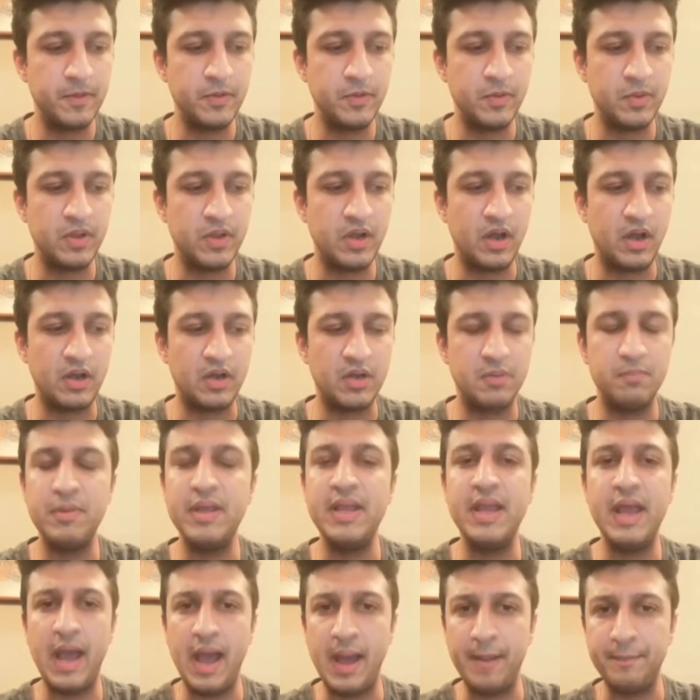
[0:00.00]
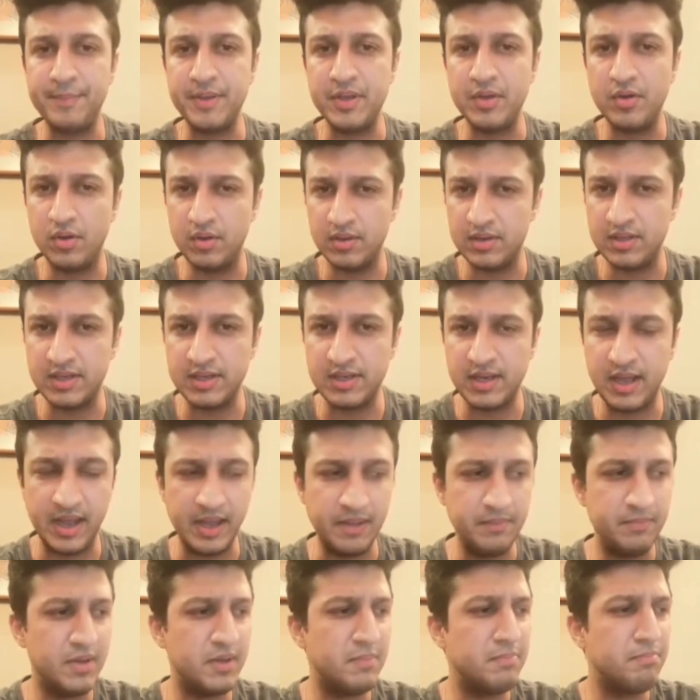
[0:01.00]
You can't be happy all the
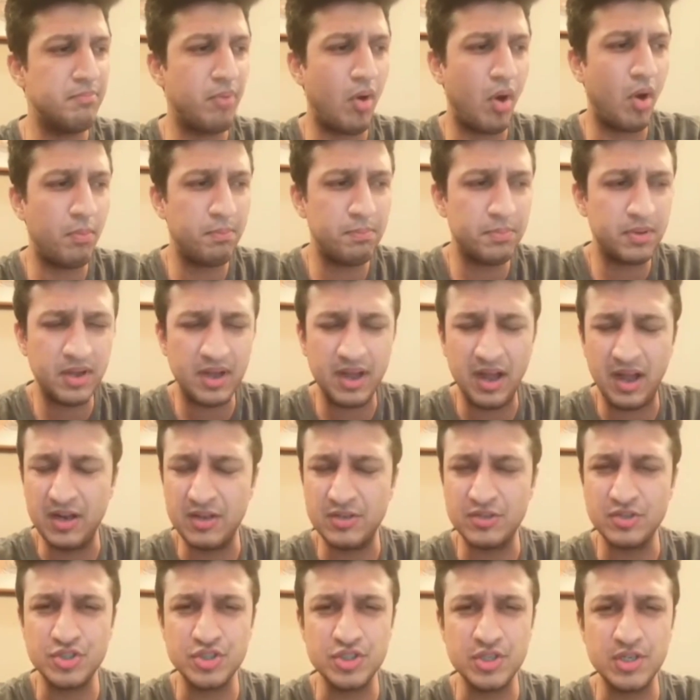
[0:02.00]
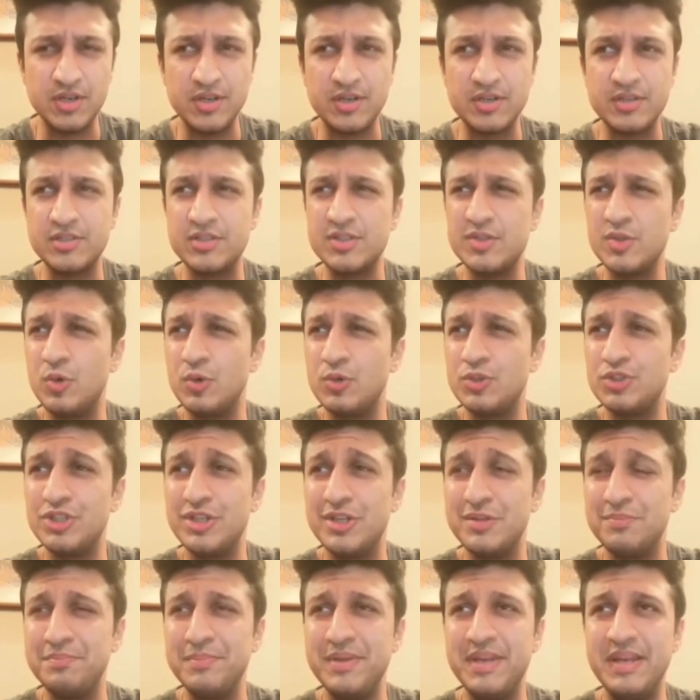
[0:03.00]
time. And pop culture,
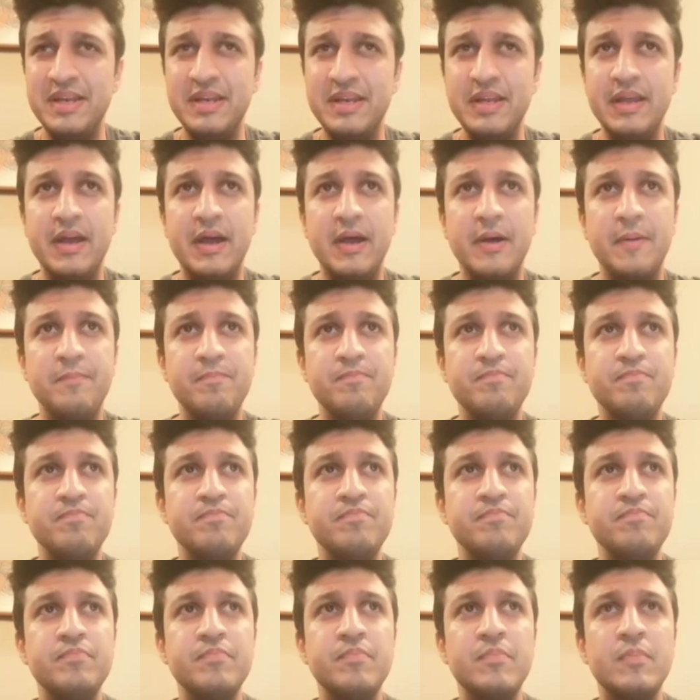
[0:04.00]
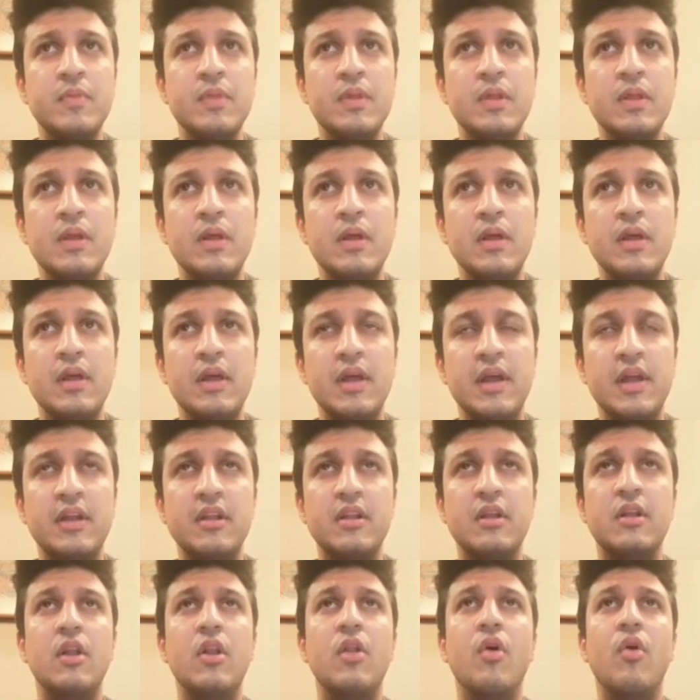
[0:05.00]
social media,
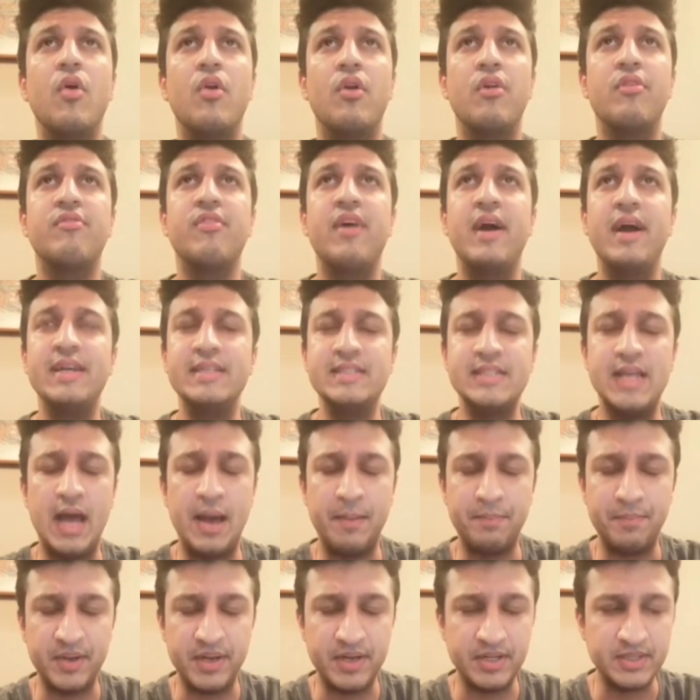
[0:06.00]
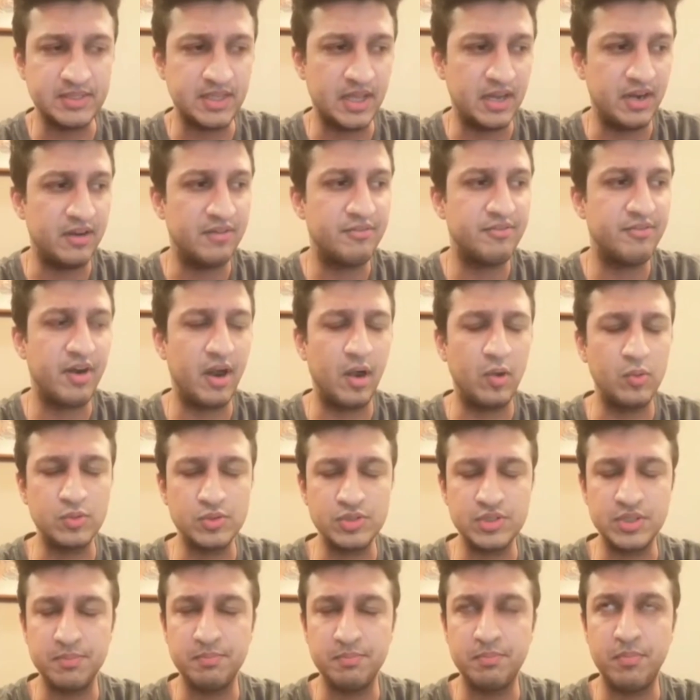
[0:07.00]
it glorifies happiness and it
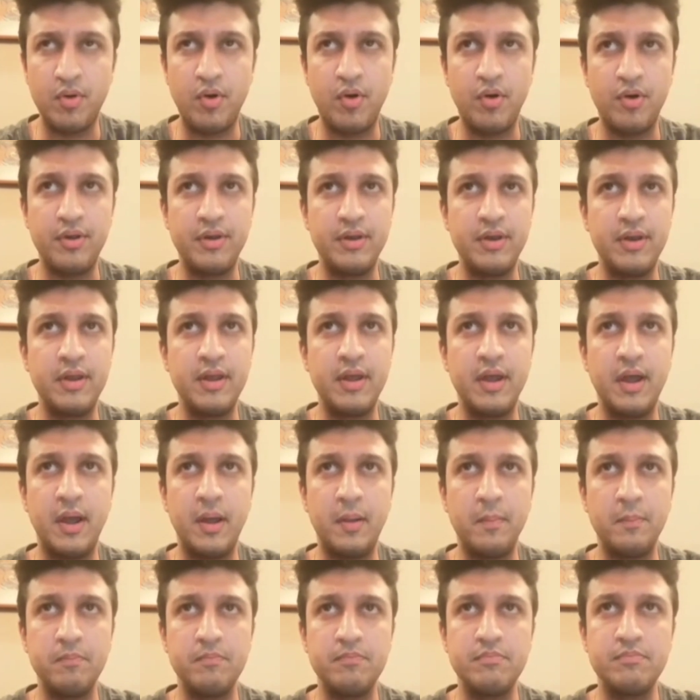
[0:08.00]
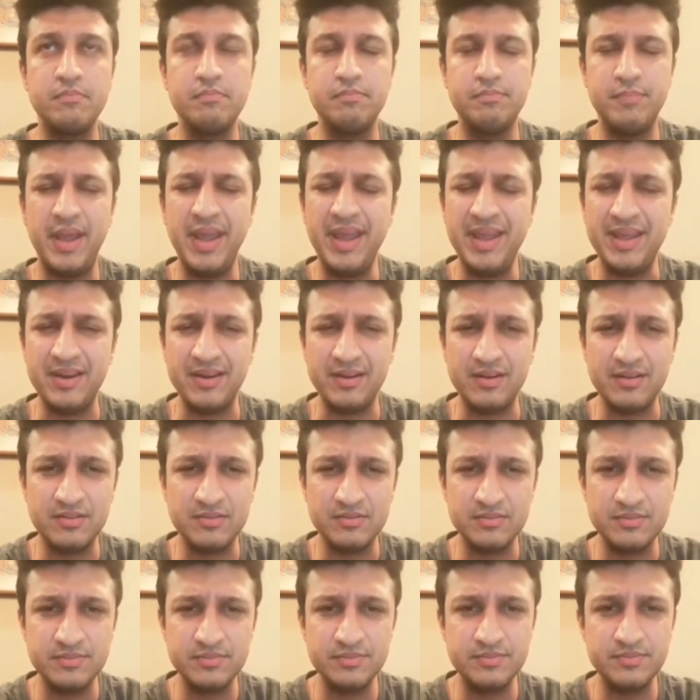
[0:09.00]
frowns upon pain,
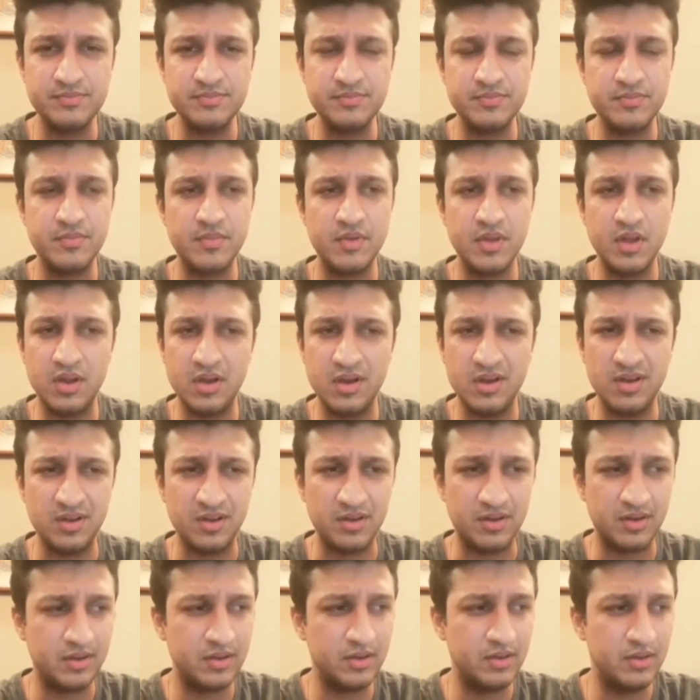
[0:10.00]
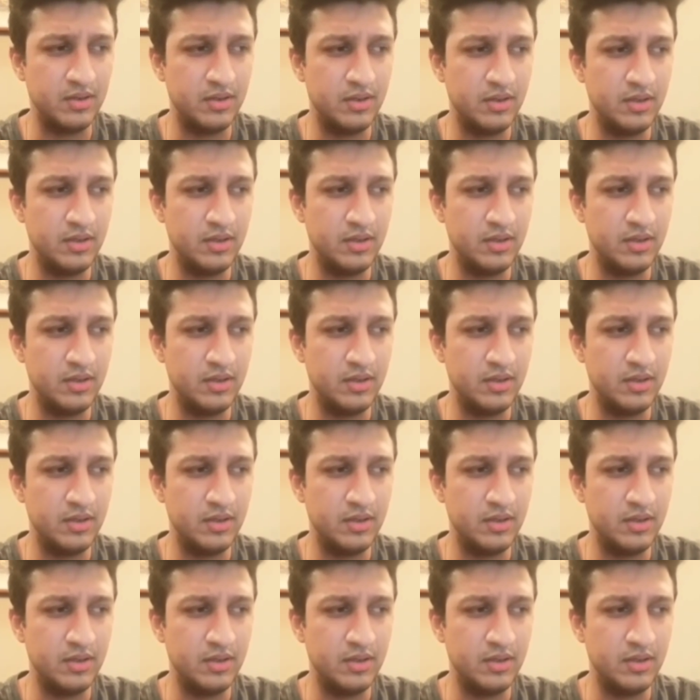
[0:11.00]
hurt,